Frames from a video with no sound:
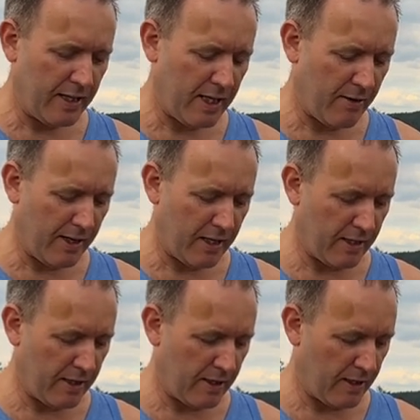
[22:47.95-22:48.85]
Now I
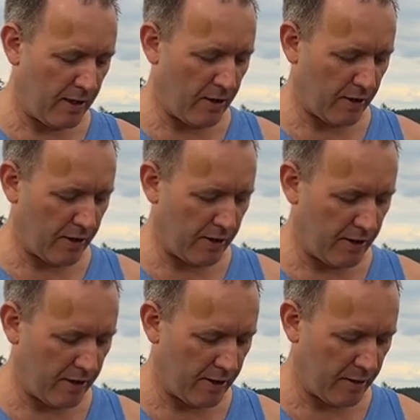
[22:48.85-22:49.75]
can lock
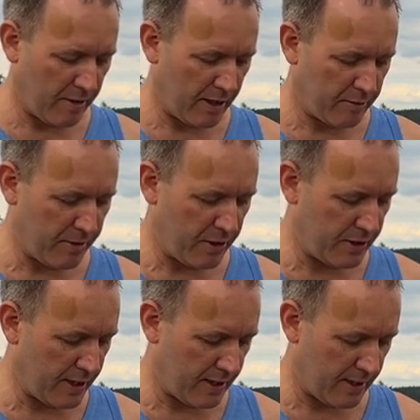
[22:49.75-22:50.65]
my
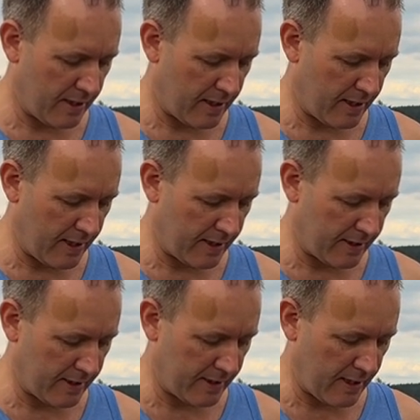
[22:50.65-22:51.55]
exposure and
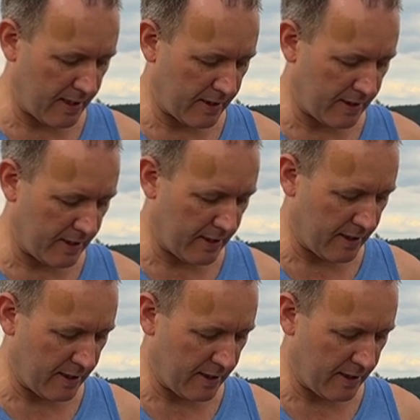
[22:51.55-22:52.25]
start